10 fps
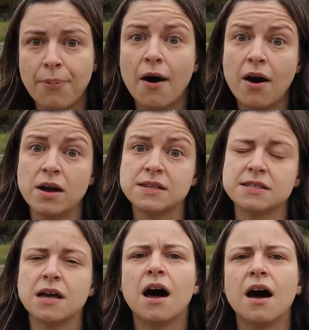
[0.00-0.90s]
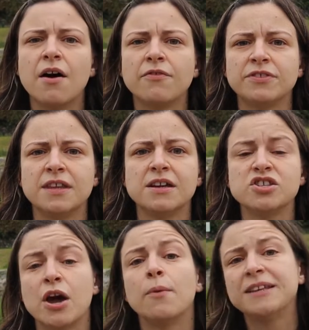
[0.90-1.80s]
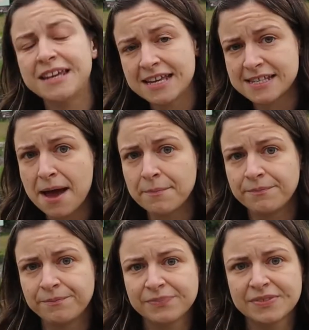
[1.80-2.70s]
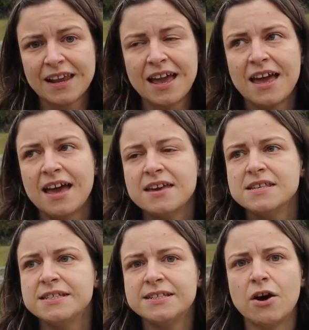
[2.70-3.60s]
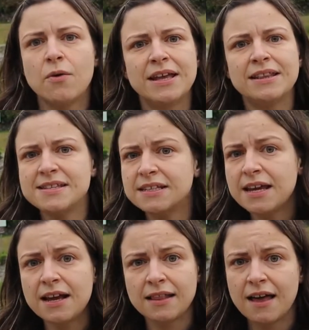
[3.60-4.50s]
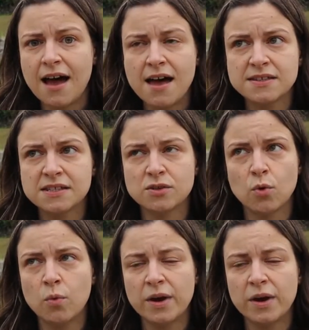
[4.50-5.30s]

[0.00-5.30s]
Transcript: parts of the JOPT exam. So in listening class,